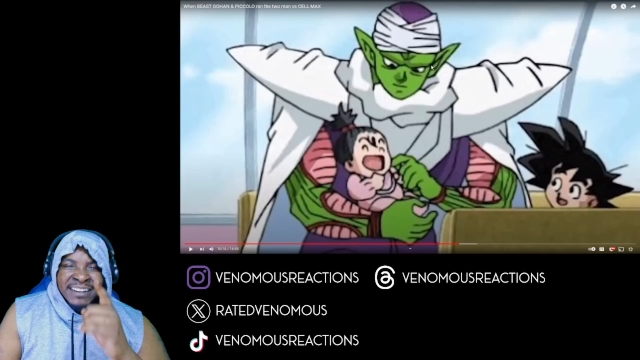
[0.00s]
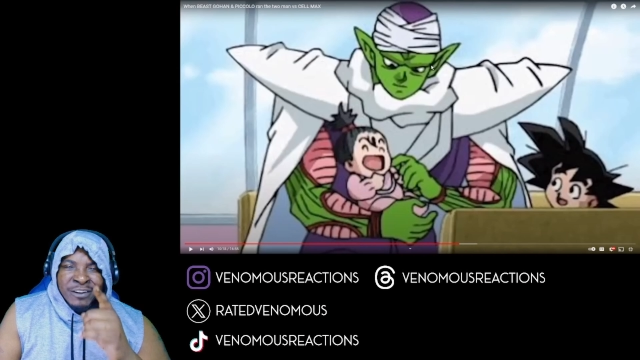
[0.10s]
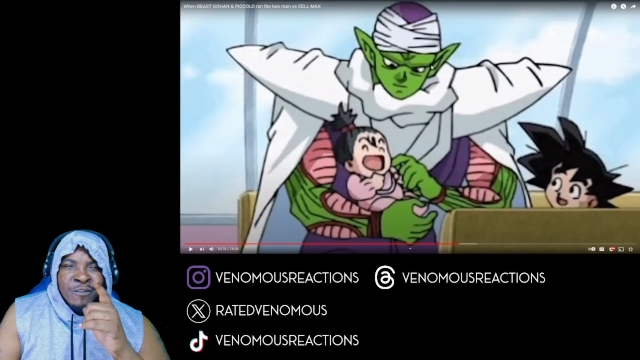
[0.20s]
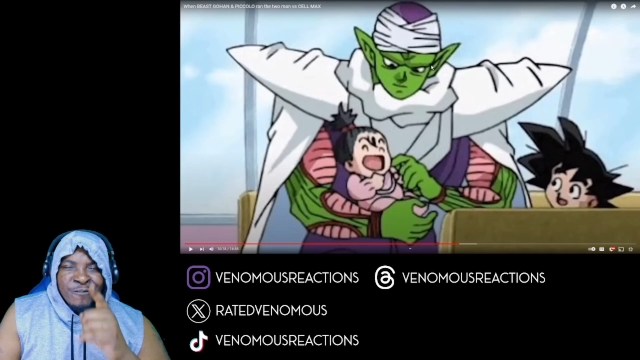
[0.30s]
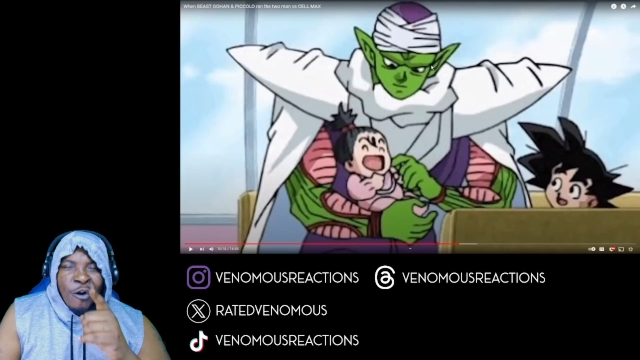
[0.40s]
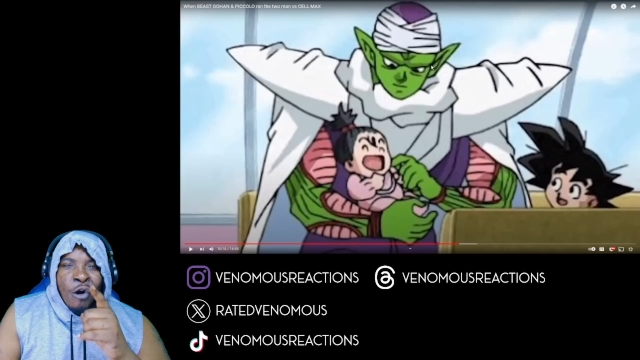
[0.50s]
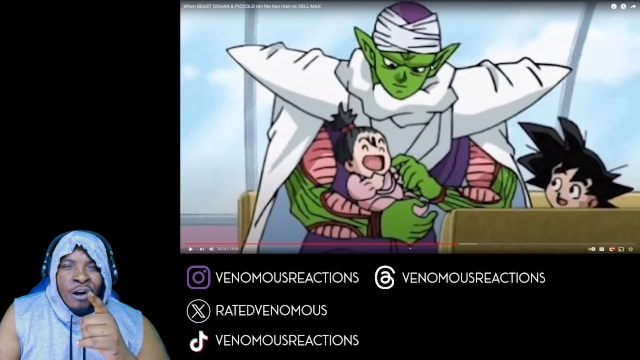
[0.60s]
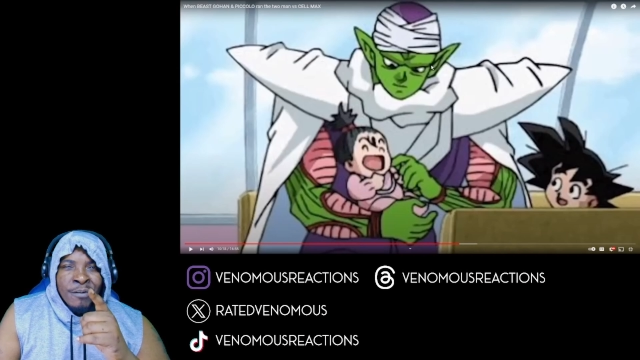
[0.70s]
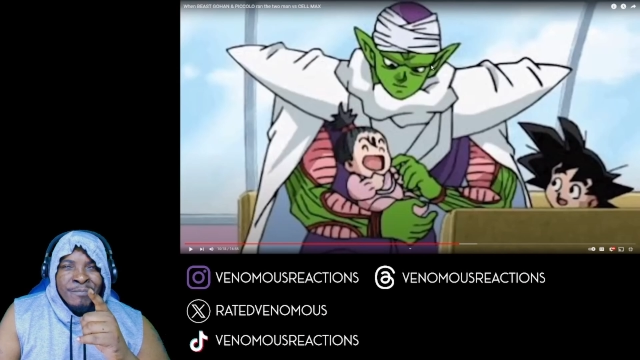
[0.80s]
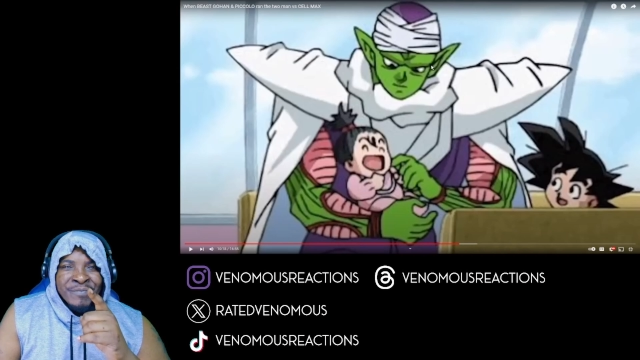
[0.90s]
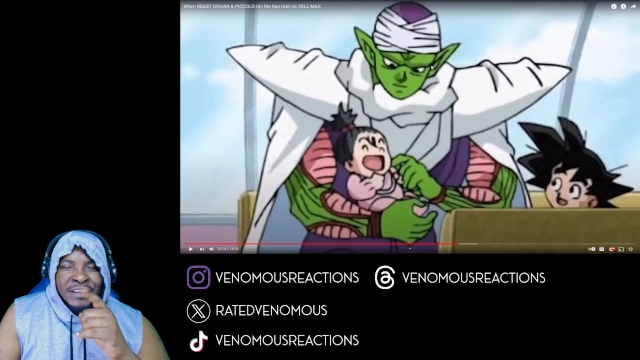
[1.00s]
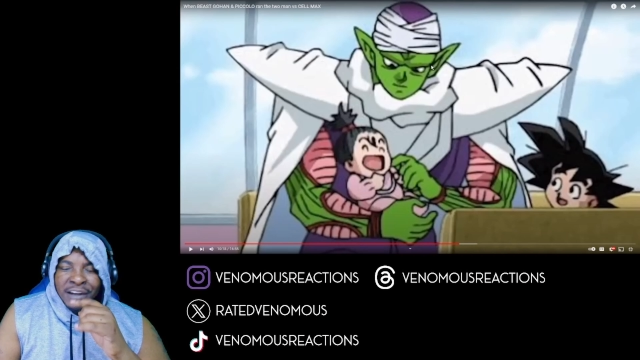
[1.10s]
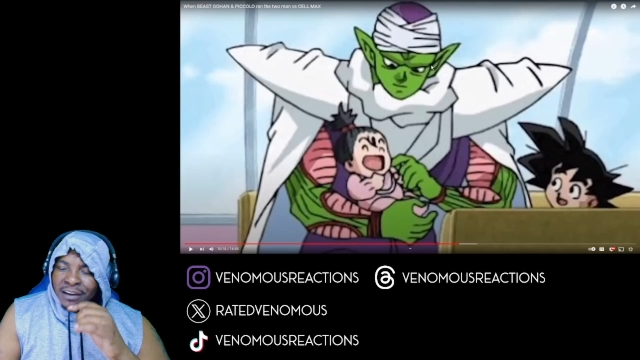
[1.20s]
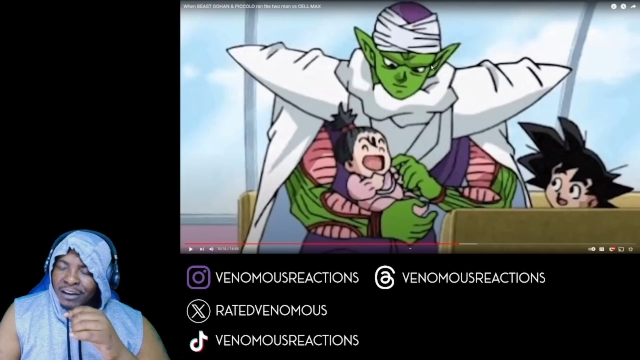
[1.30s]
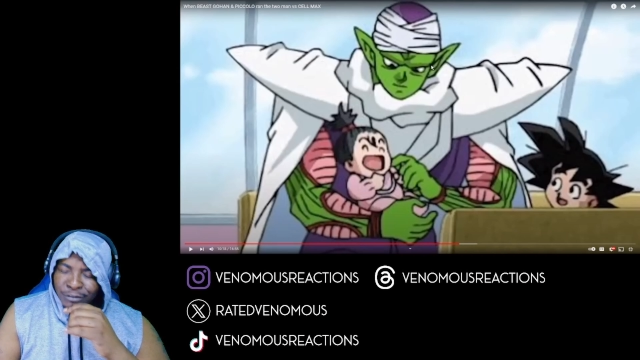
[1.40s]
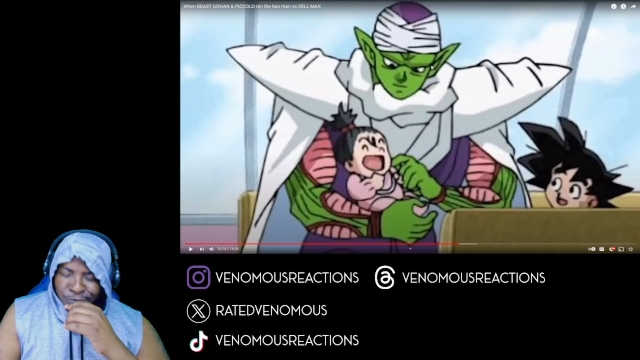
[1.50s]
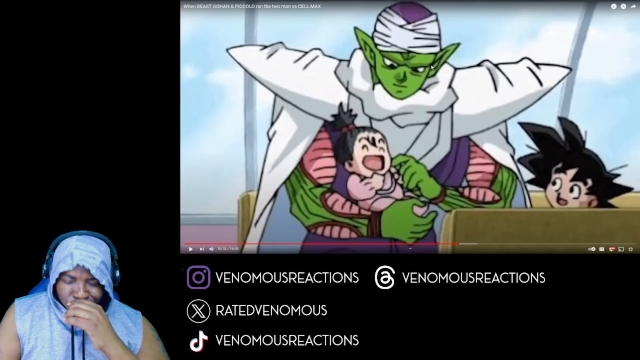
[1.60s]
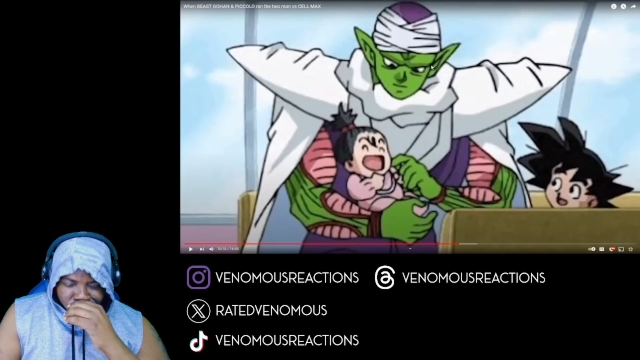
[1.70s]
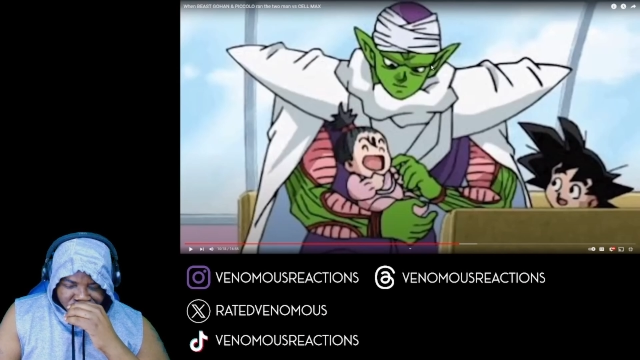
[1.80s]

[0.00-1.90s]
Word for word: new form, oh,